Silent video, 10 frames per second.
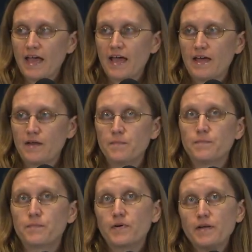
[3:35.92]
And
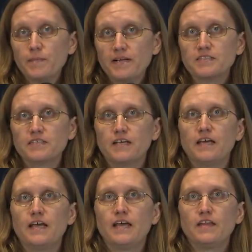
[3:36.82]
pretty much
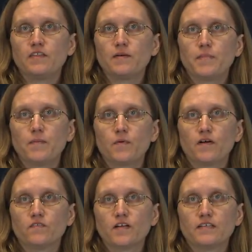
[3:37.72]
anything people
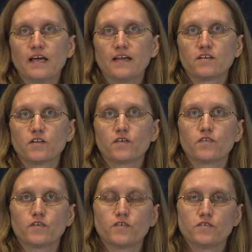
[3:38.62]
have looked at to look
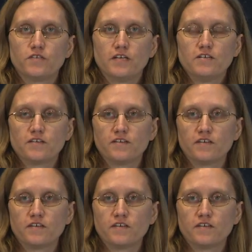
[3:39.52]
for associations,